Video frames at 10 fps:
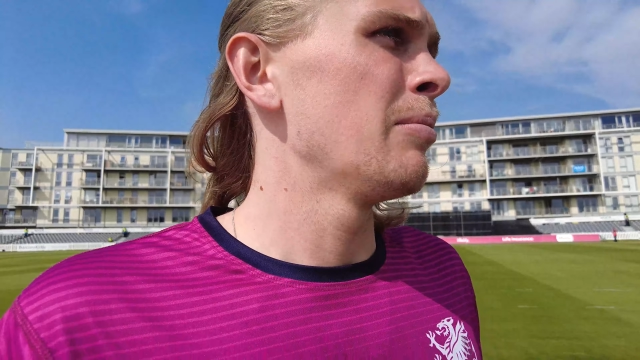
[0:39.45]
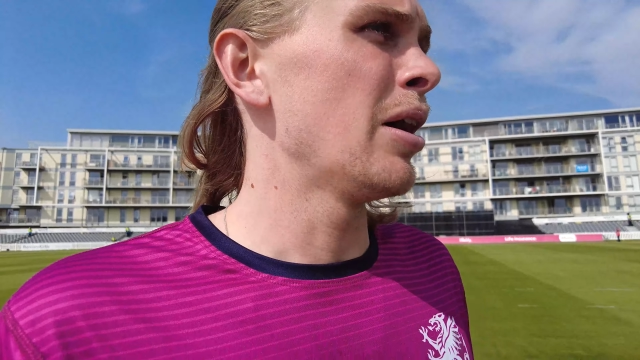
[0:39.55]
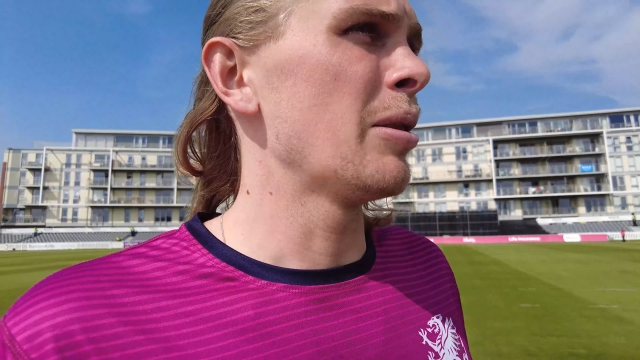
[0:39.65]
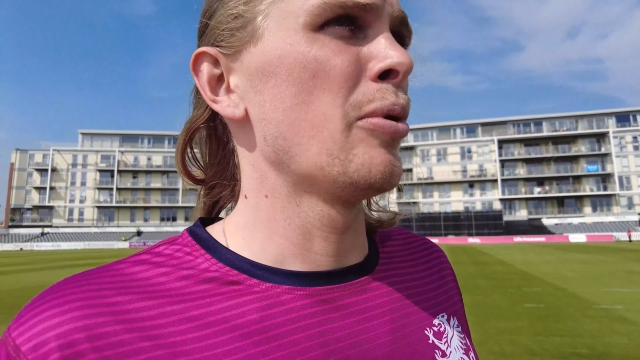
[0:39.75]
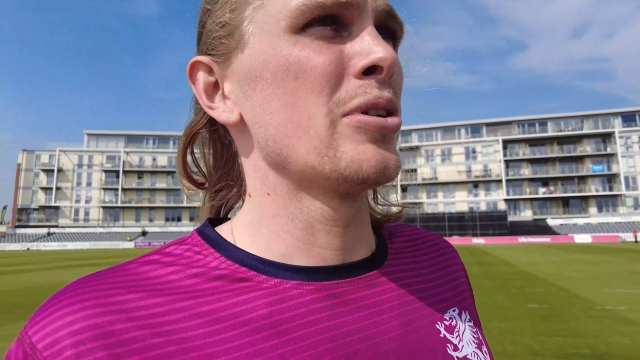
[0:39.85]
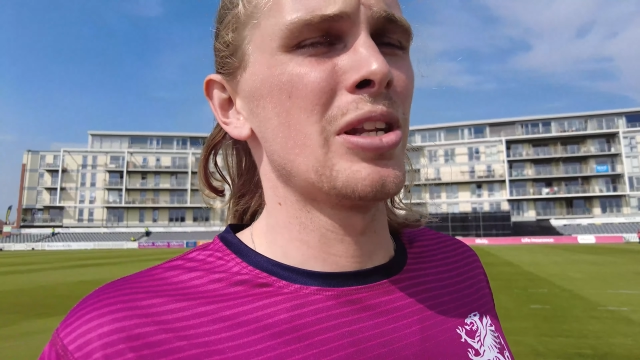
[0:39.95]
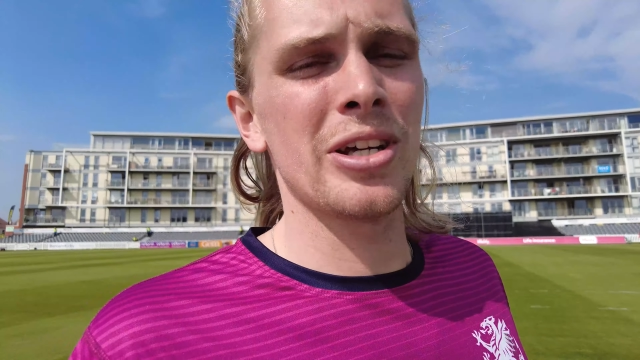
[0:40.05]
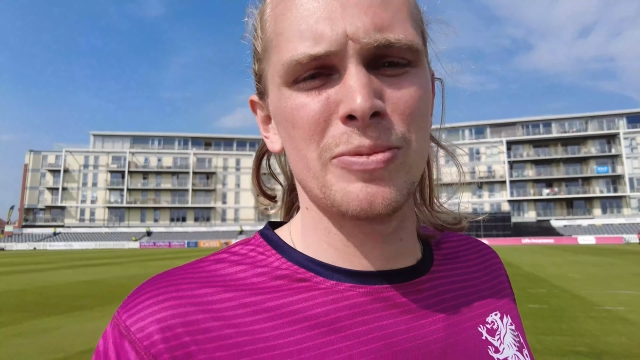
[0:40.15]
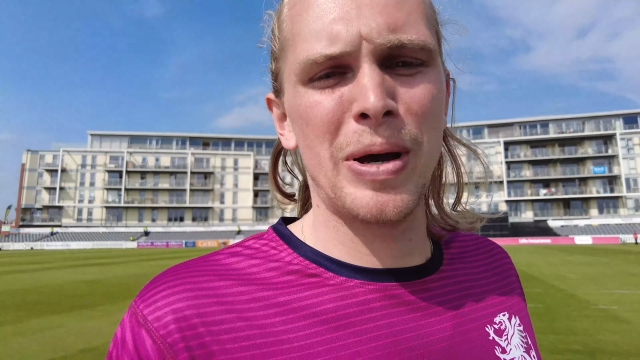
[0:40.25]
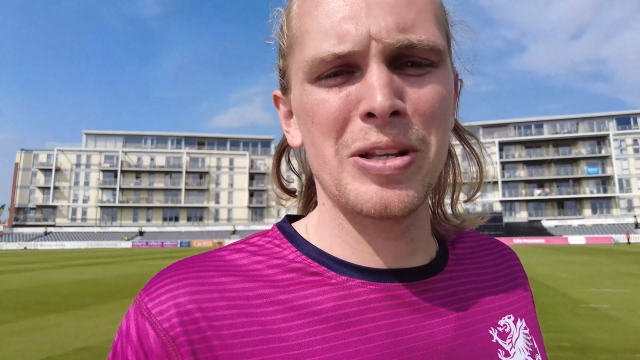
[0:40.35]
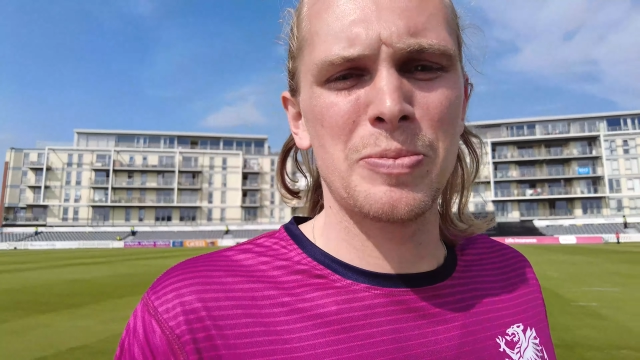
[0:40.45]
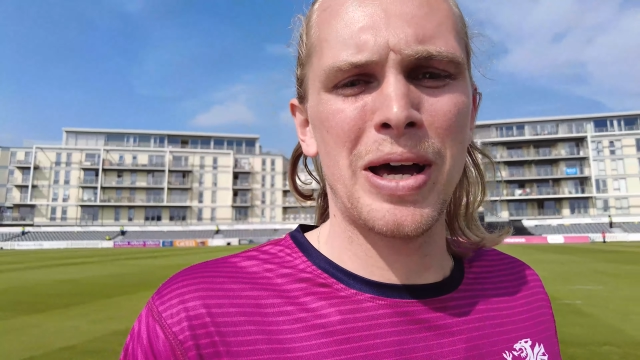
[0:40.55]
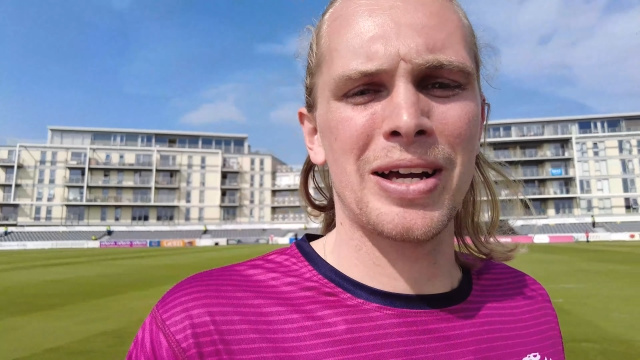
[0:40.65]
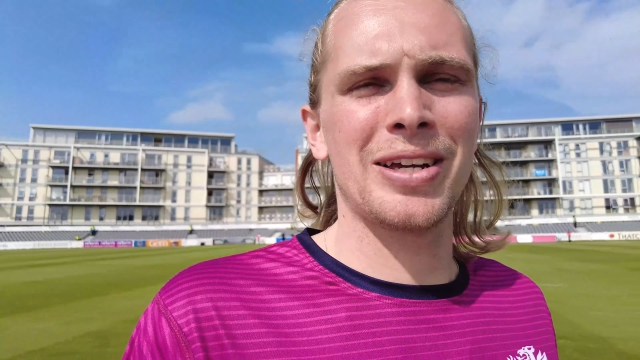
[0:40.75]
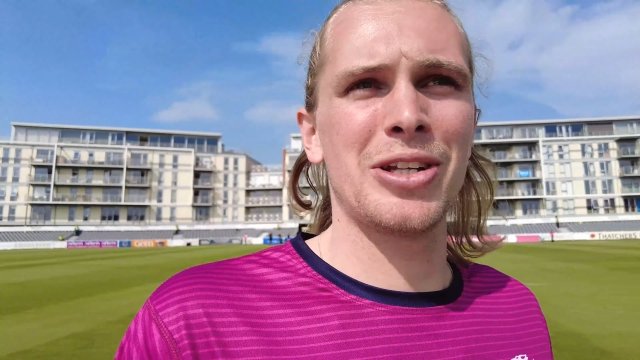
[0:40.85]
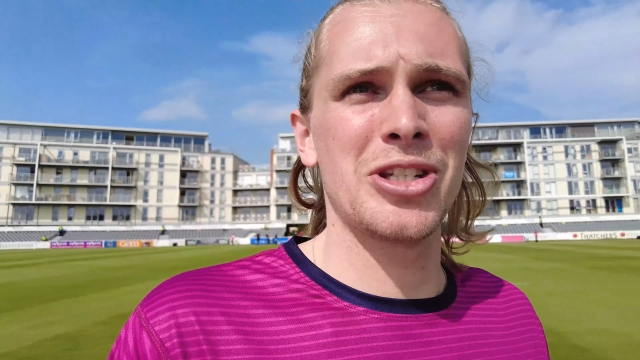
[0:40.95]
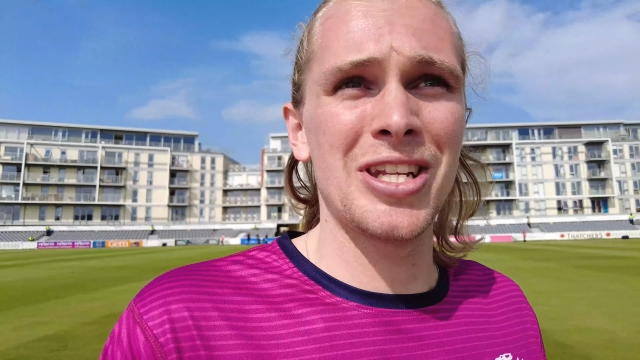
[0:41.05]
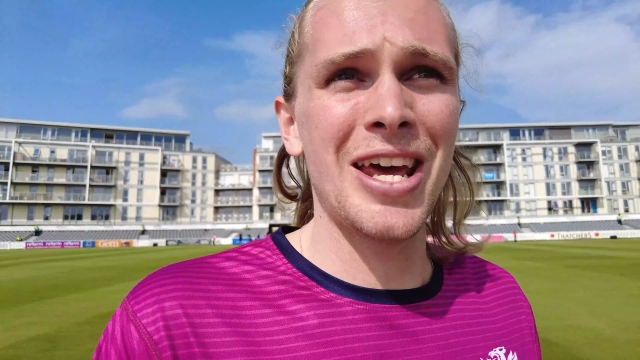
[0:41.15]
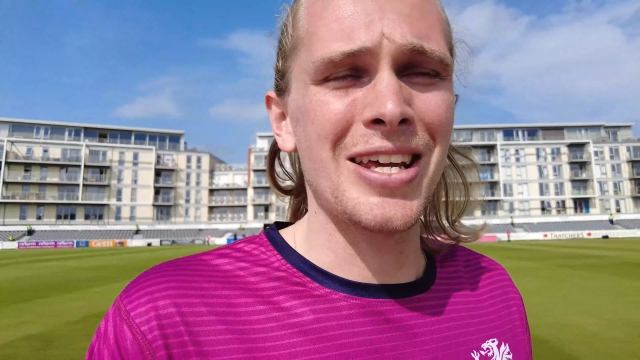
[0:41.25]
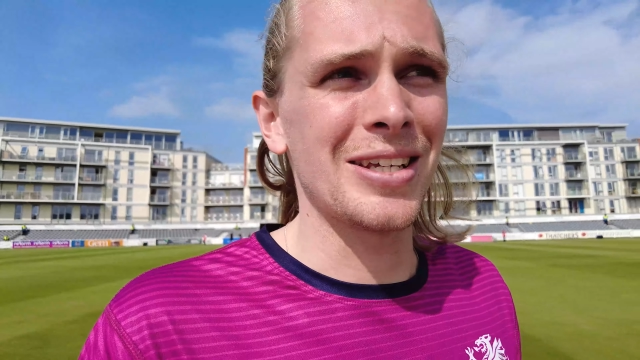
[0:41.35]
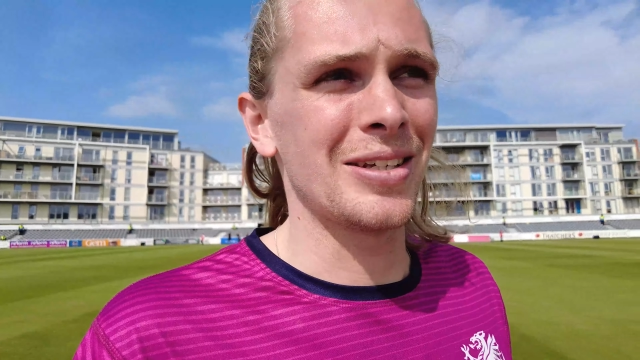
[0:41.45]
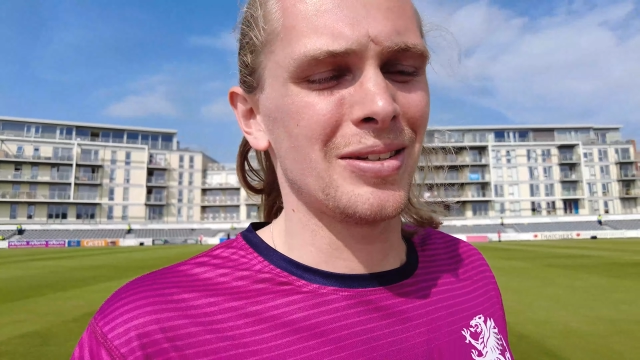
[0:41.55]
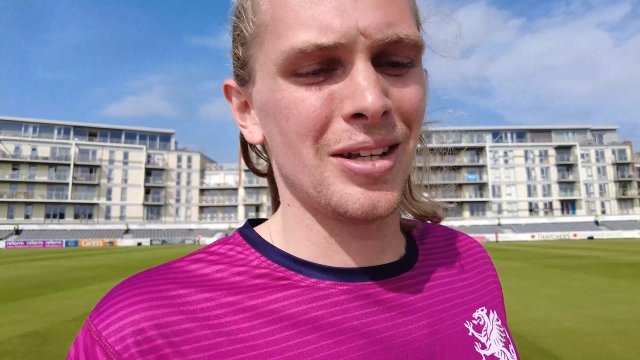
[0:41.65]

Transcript: but the boys are looking to bounce back today.